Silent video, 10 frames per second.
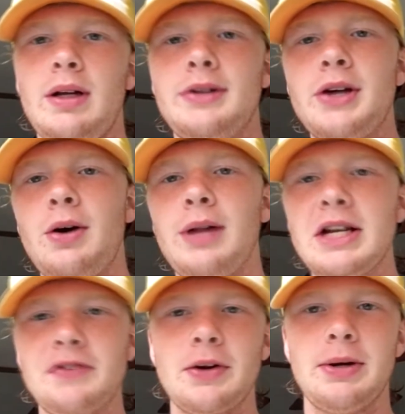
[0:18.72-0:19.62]
So
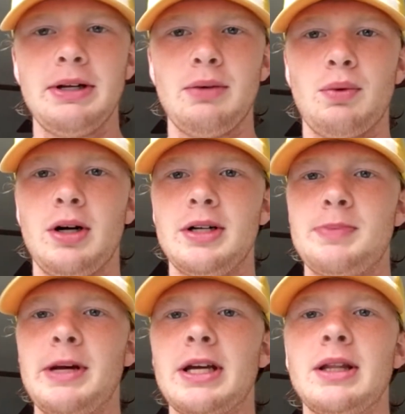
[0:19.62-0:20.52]
last video I did was
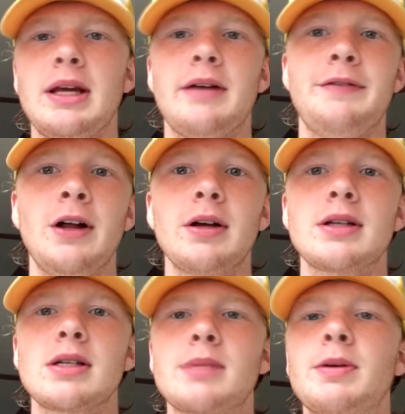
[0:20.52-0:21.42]
picking the NFL
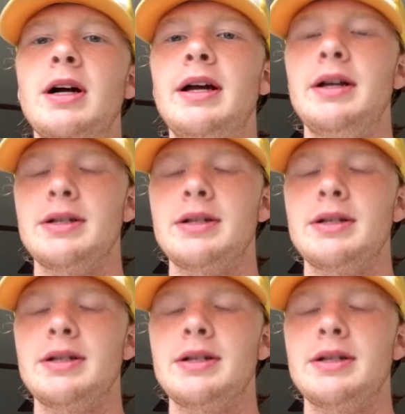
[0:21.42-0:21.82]
against the spread.